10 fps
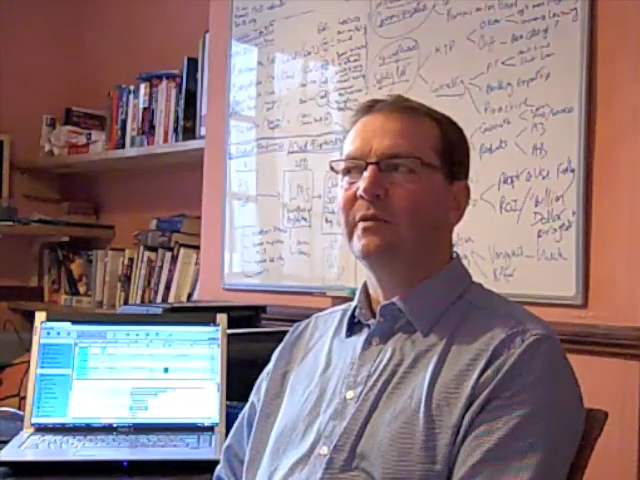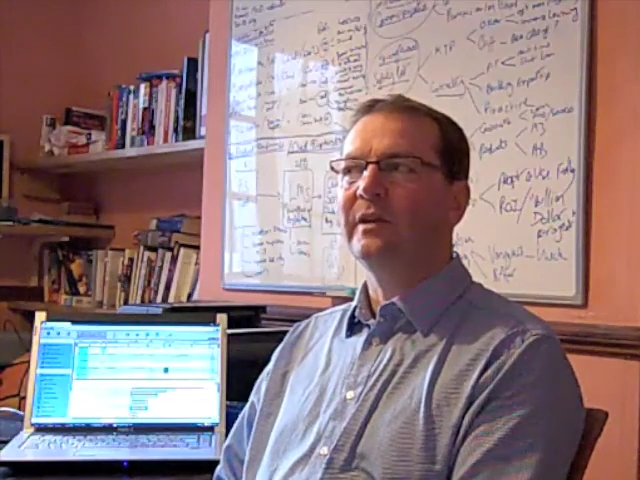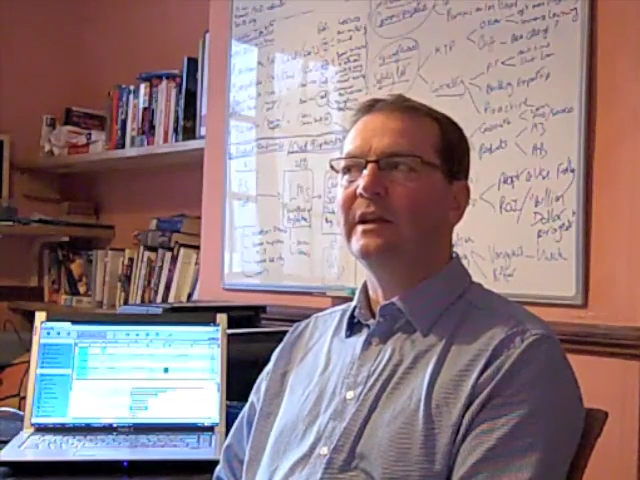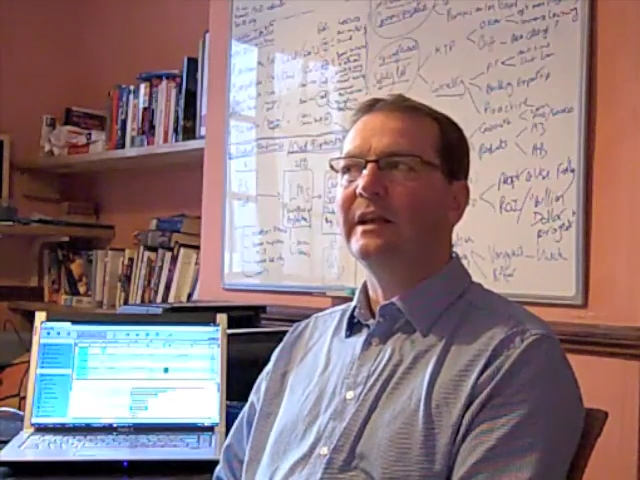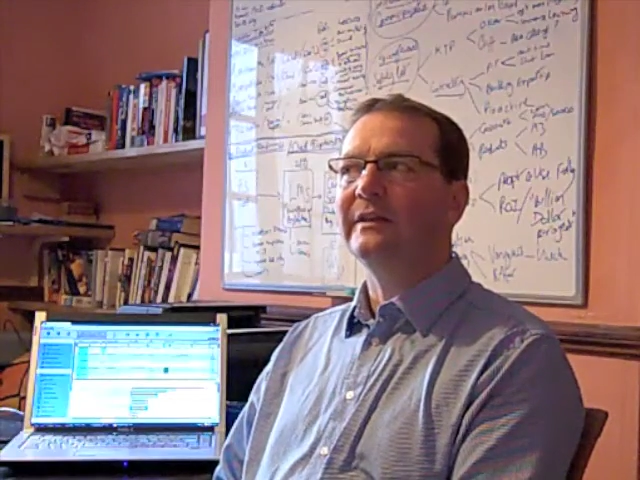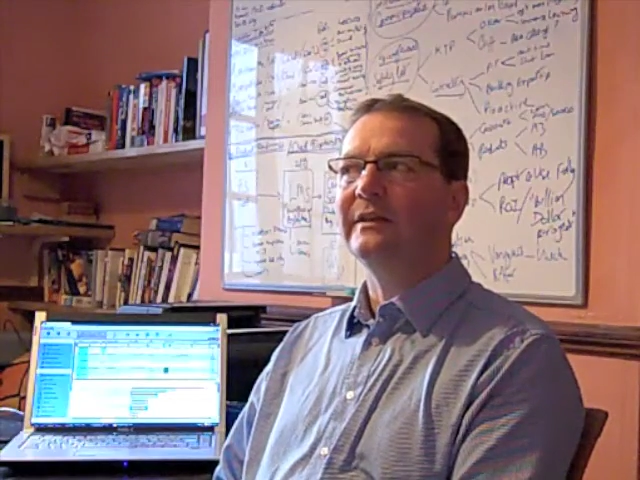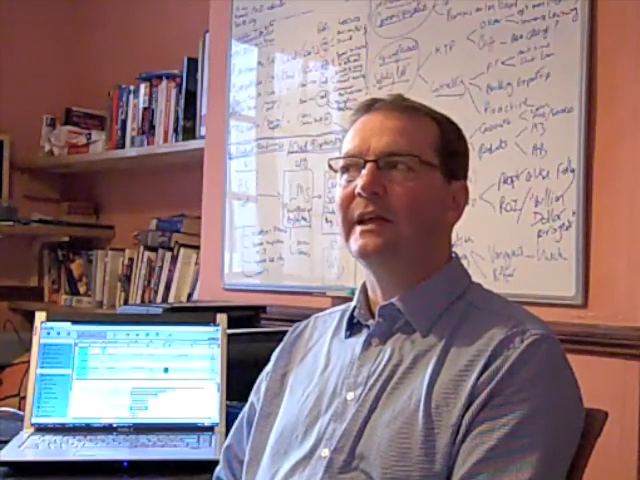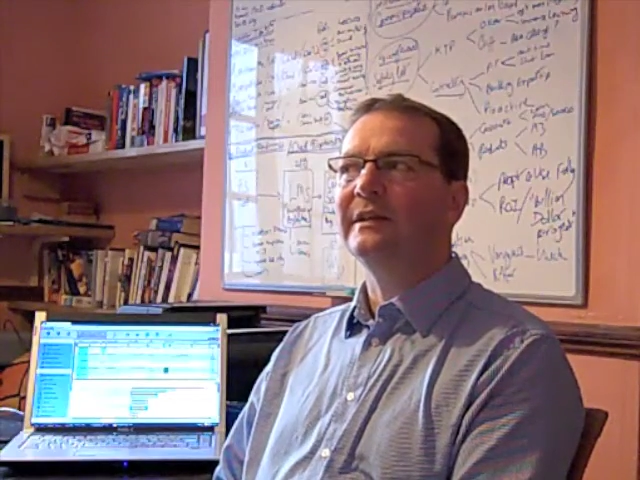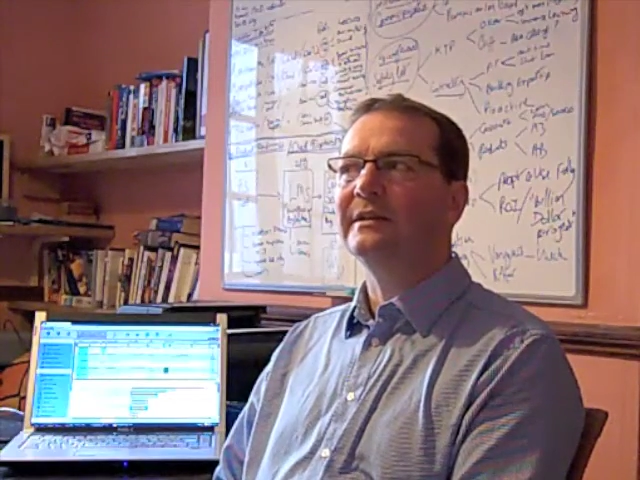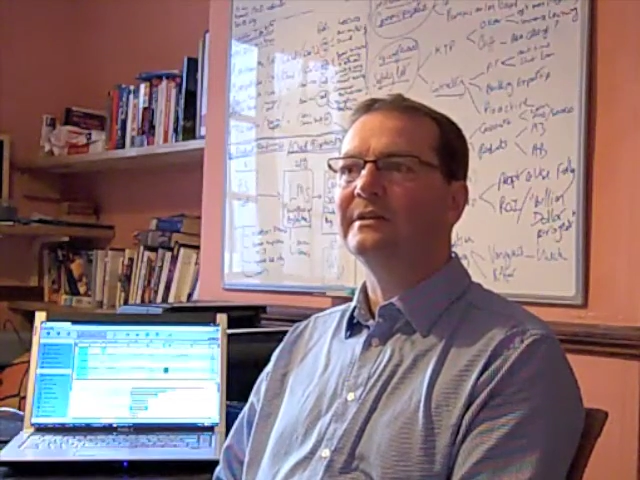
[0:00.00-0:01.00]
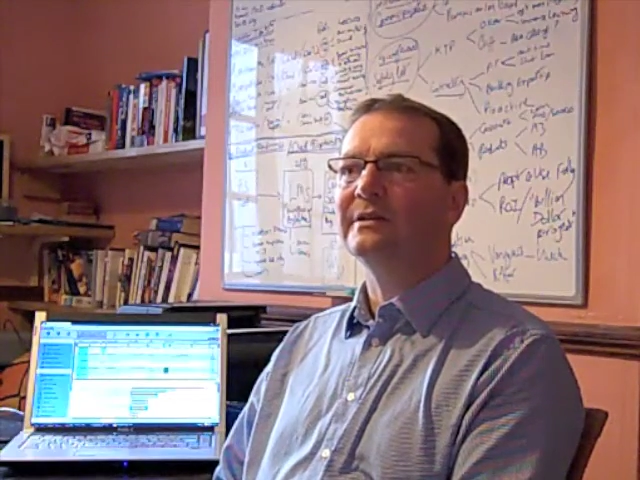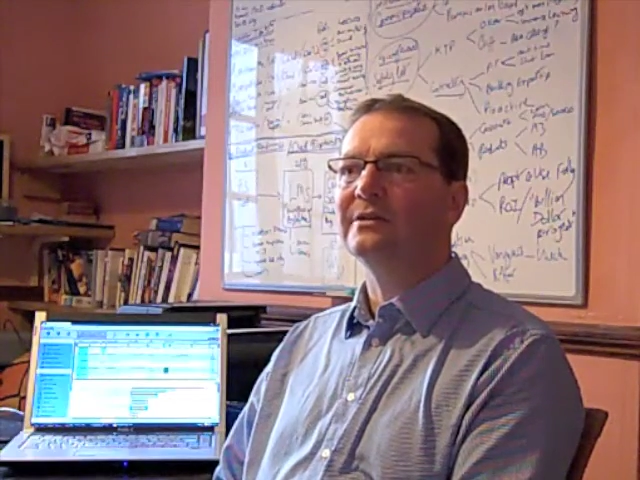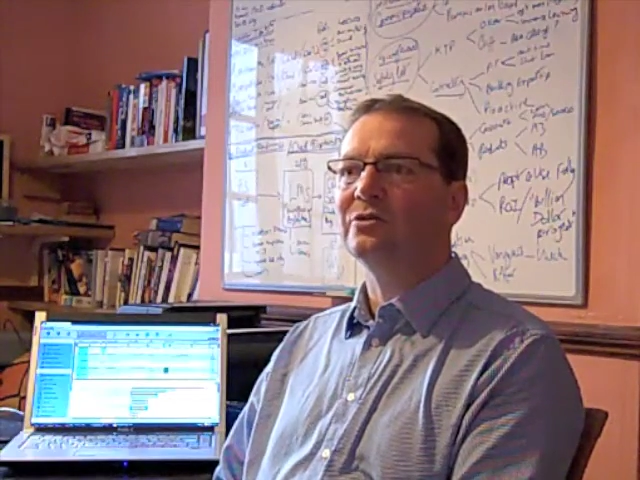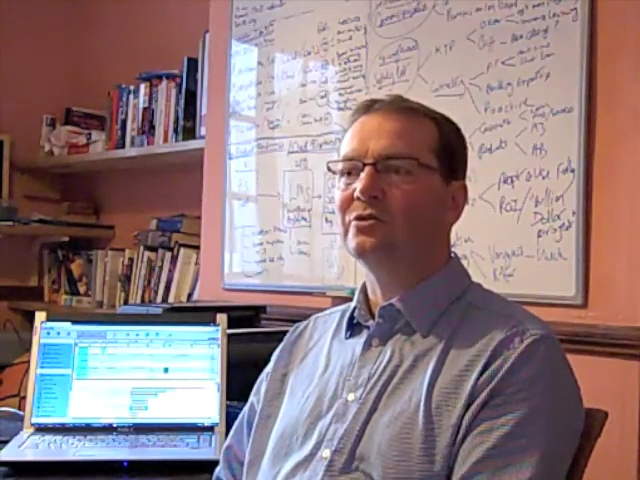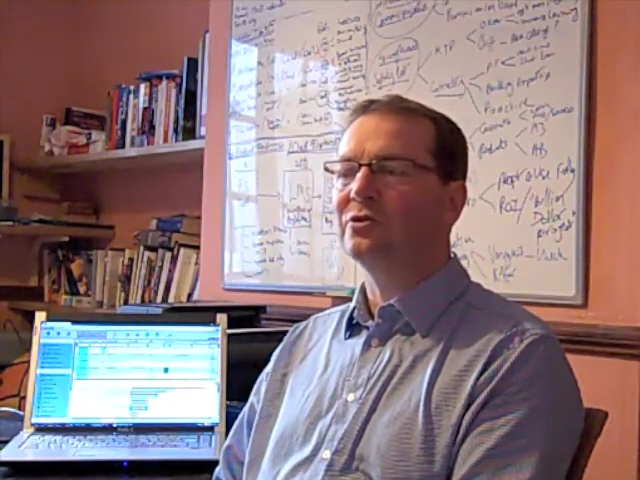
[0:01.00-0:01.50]
within Lean, the tendency
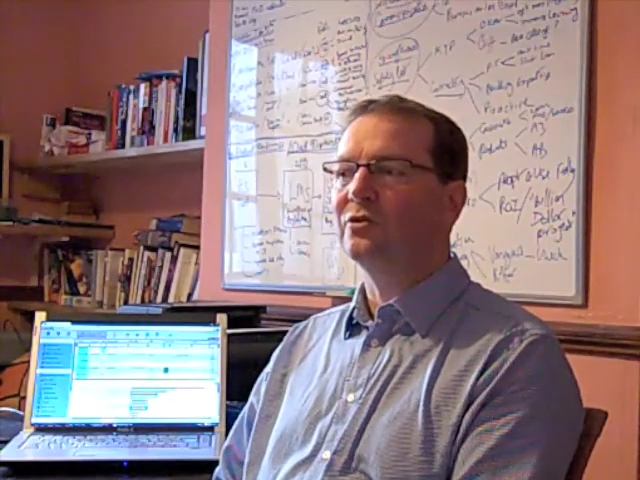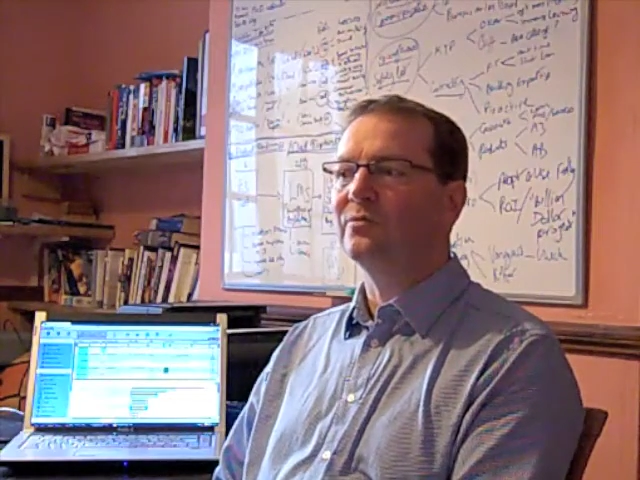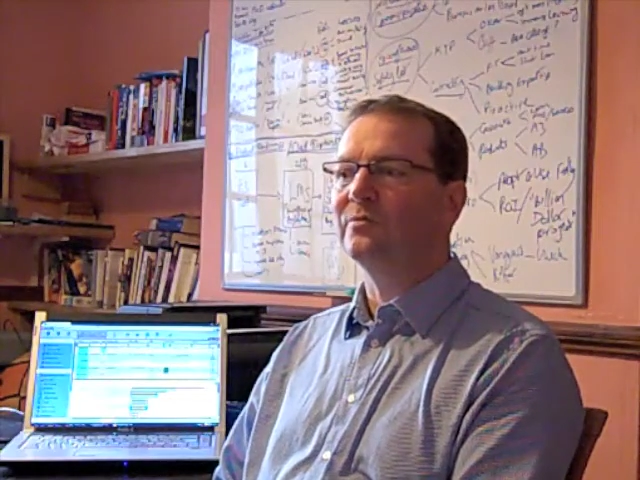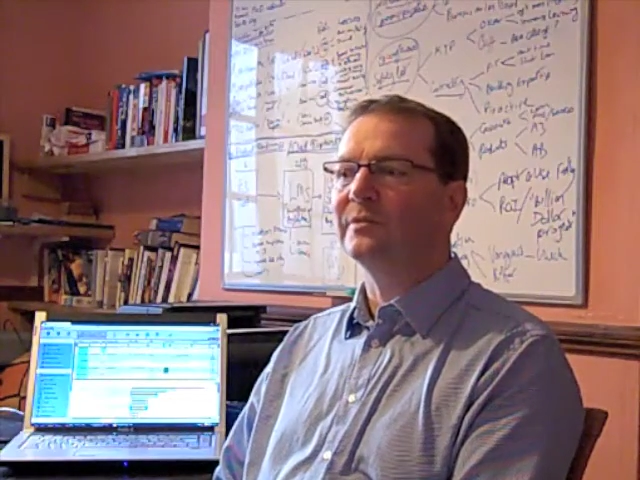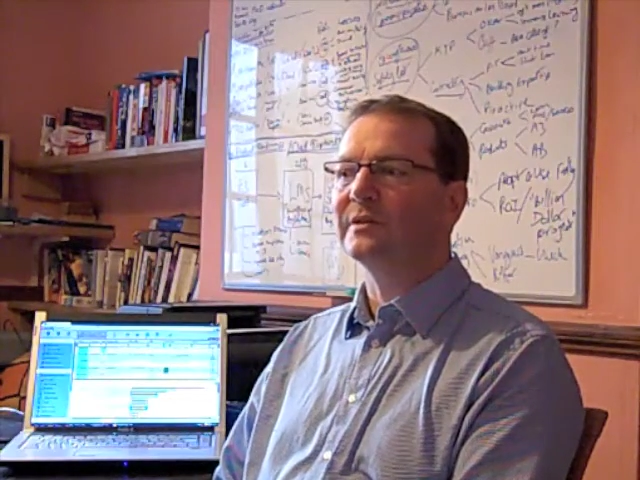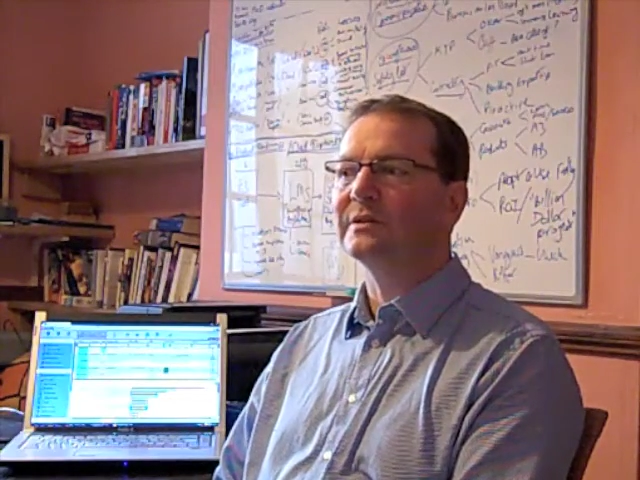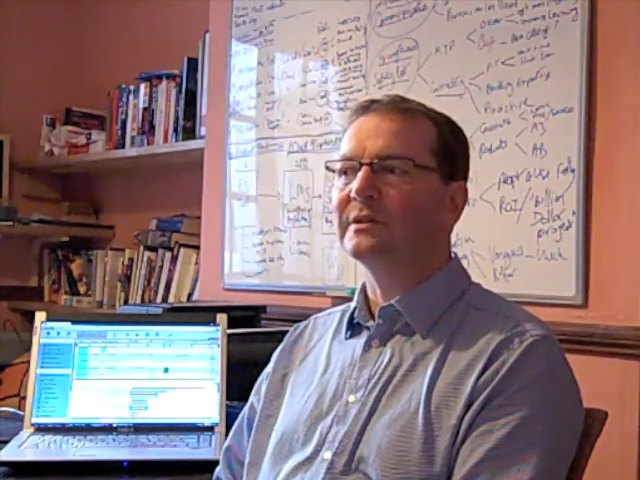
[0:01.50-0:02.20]
is to assume that,